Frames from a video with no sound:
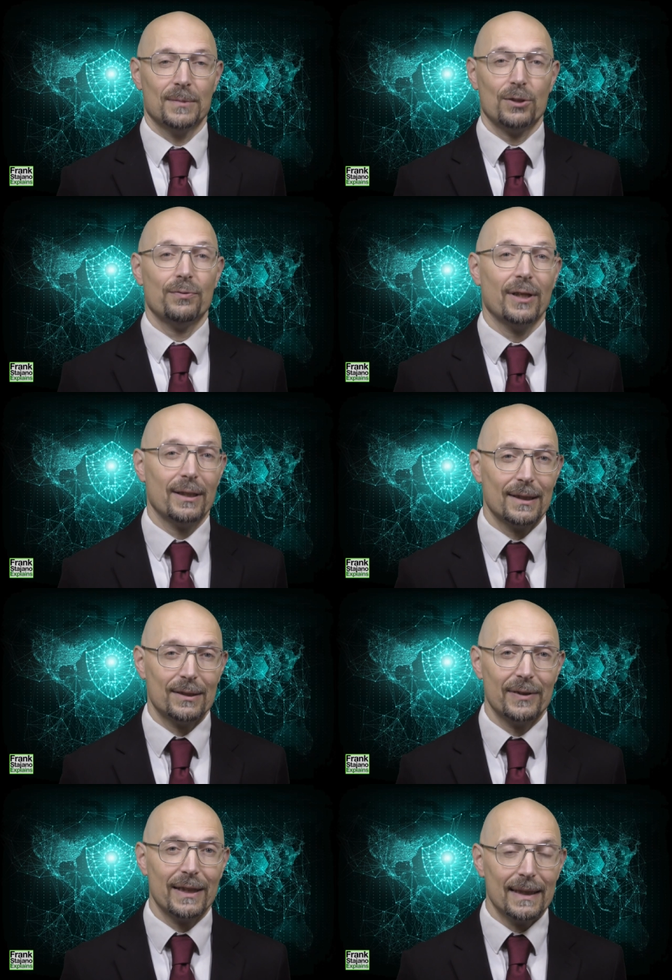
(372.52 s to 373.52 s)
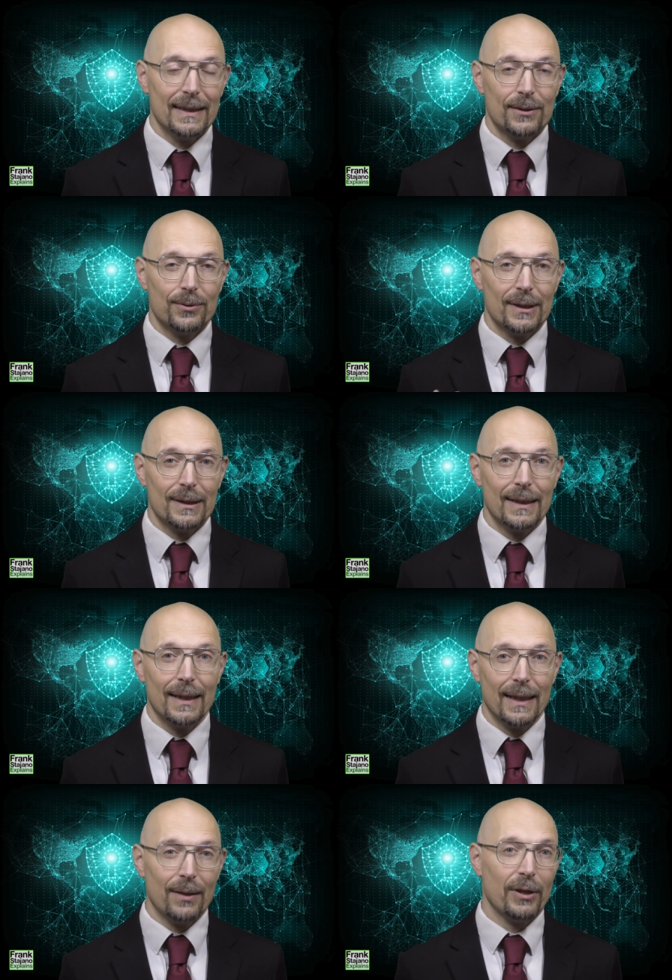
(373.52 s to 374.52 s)
So far, that's very easy to
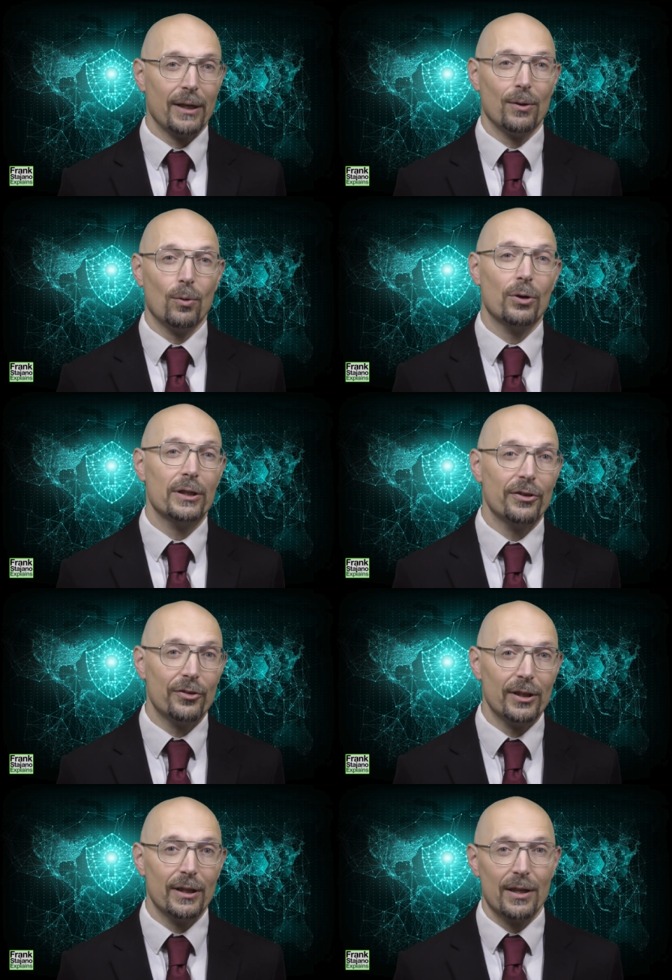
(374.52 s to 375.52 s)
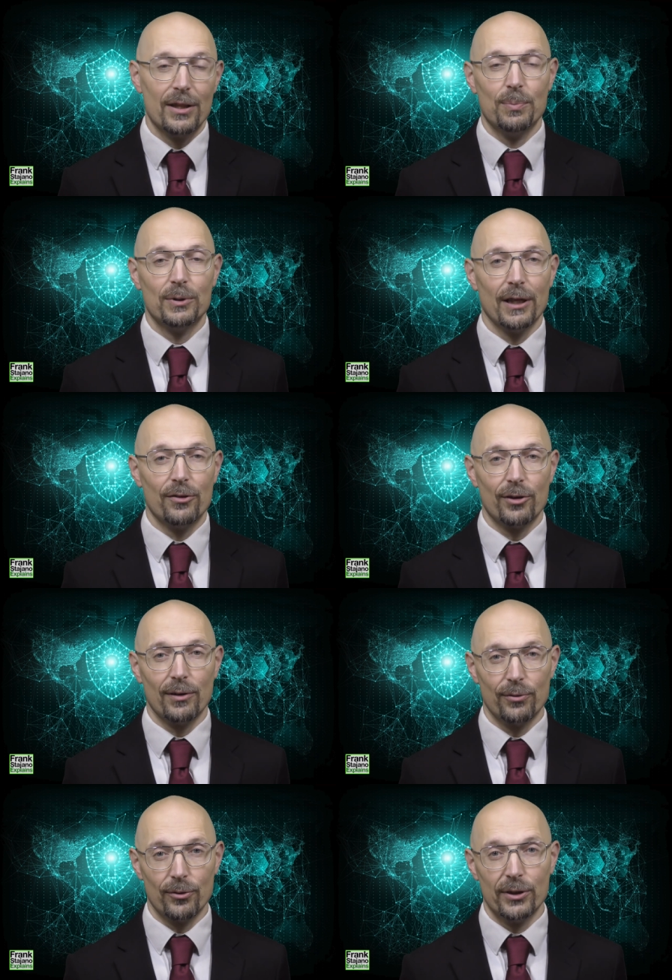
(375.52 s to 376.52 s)
understand, and we can already see the potential
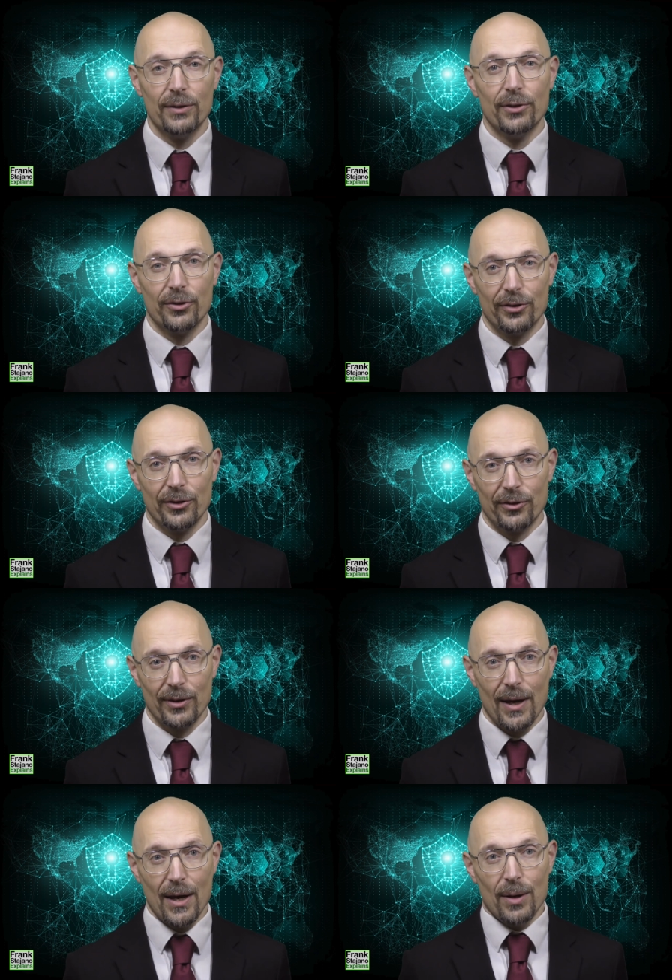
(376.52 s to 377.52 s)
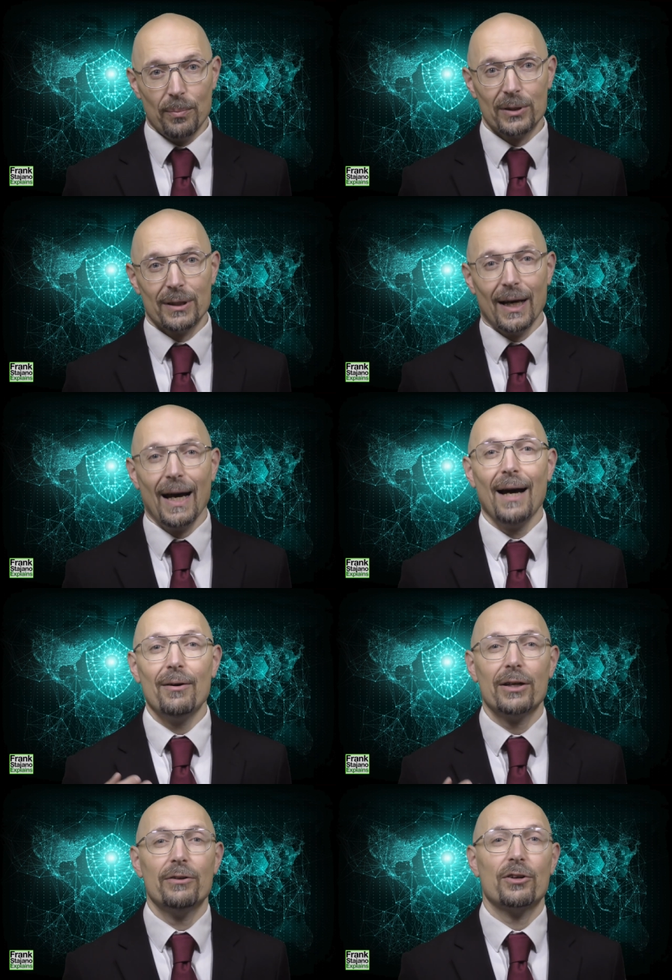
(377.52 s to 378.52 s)
for deviousness. But
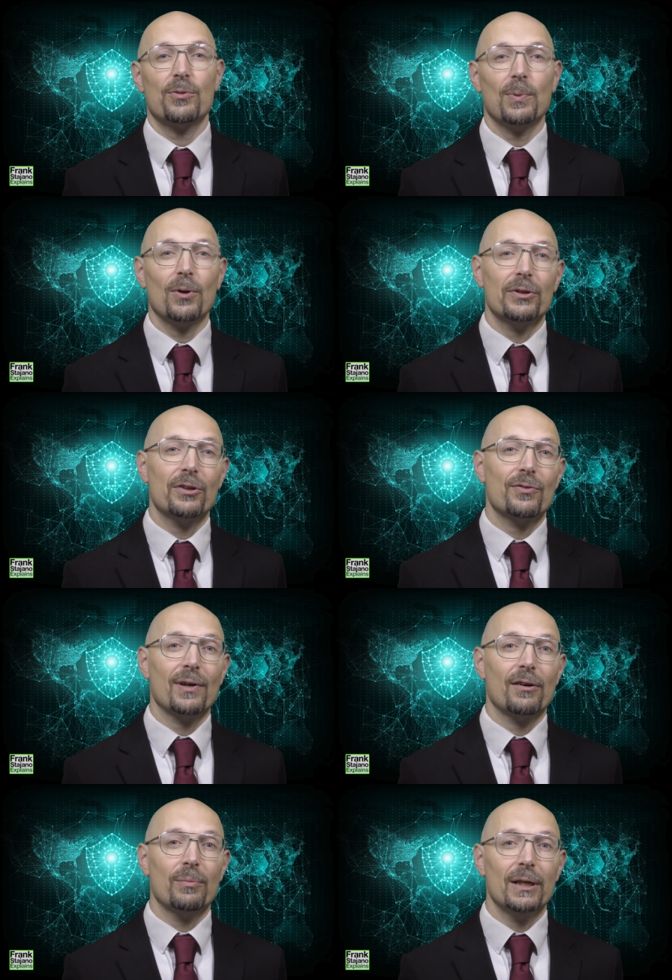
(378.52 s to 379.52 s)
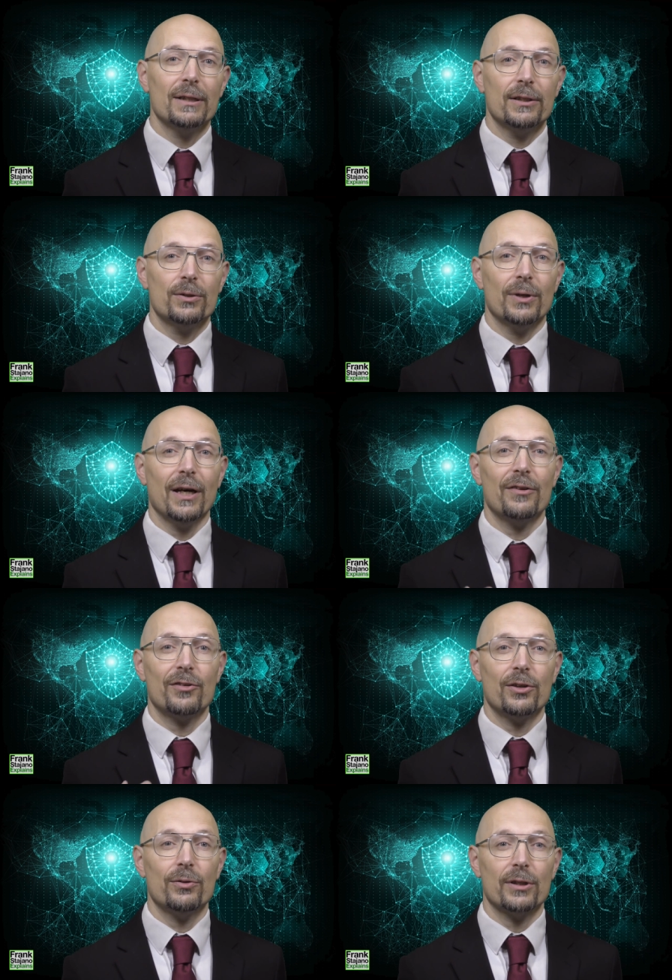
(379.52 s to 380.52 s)
how can you exploit this vulnerability to
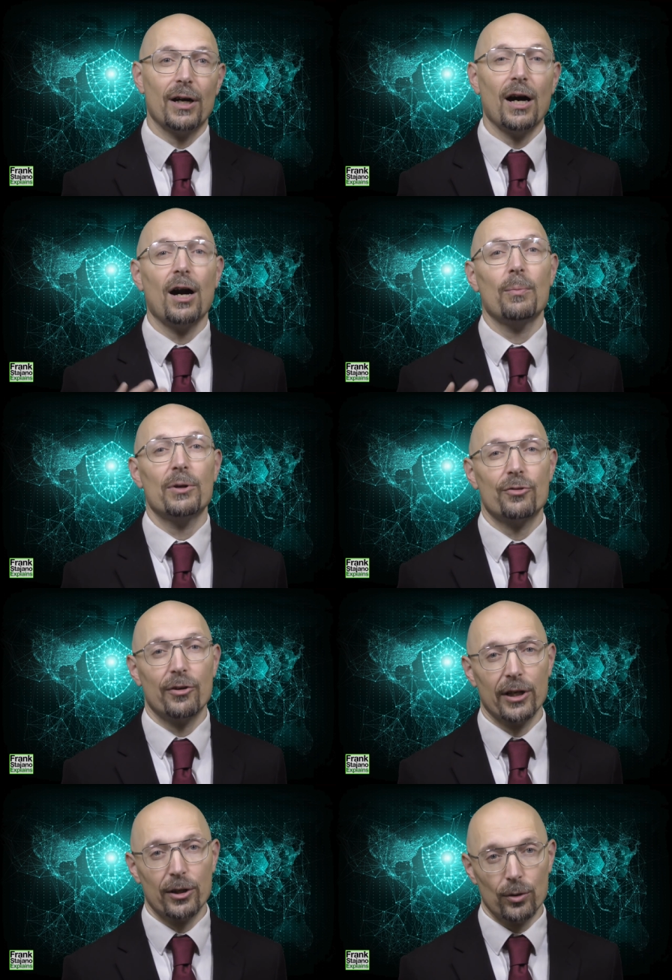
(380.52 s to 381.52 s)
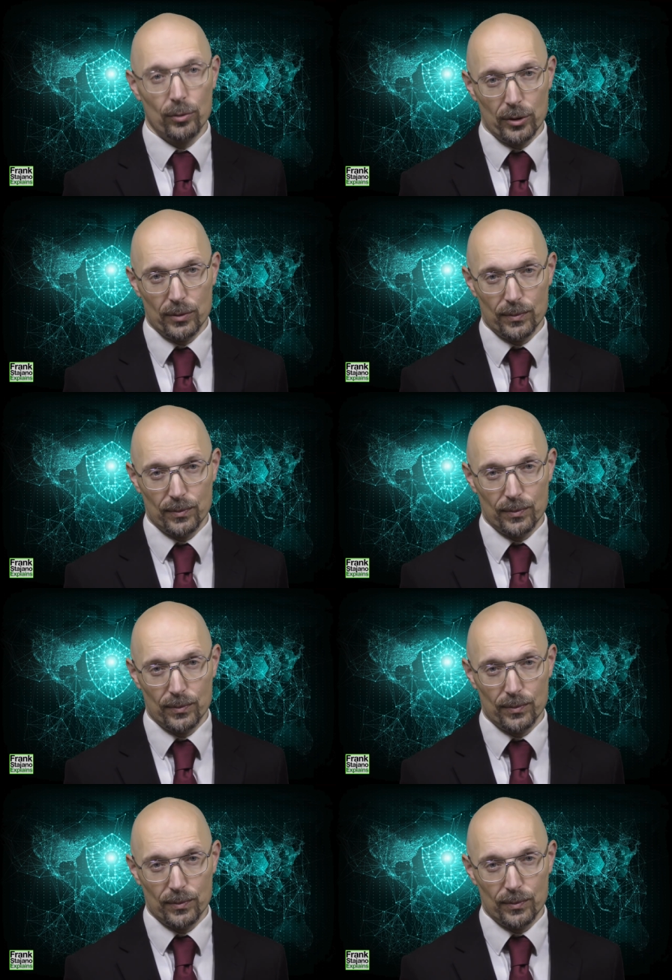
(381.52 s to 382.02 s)
execute arbitrary code?